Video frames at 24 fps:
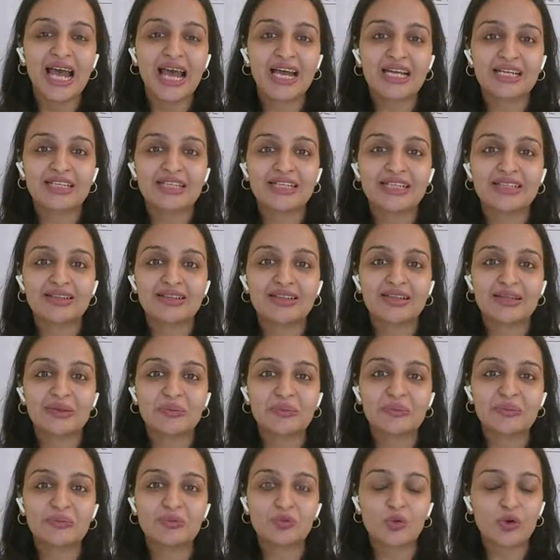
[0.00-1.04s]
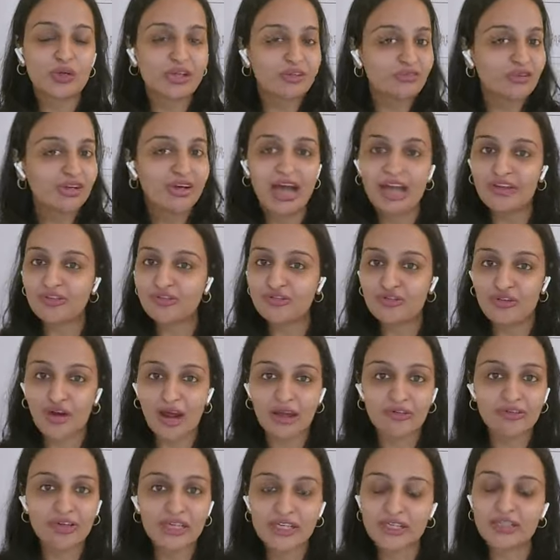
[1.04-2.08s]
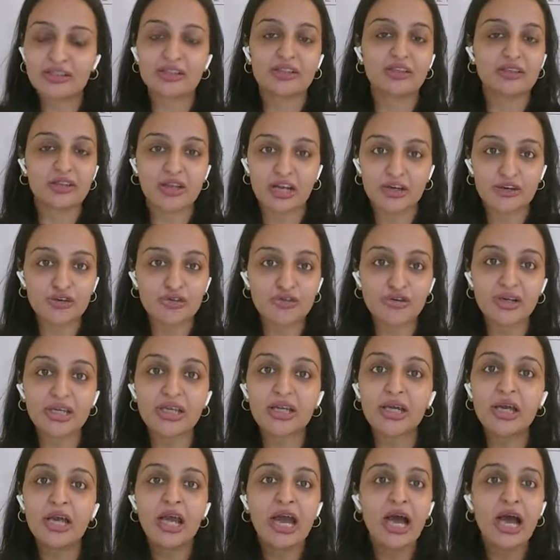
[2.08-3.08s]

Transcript: And whatever I've traveled in the country,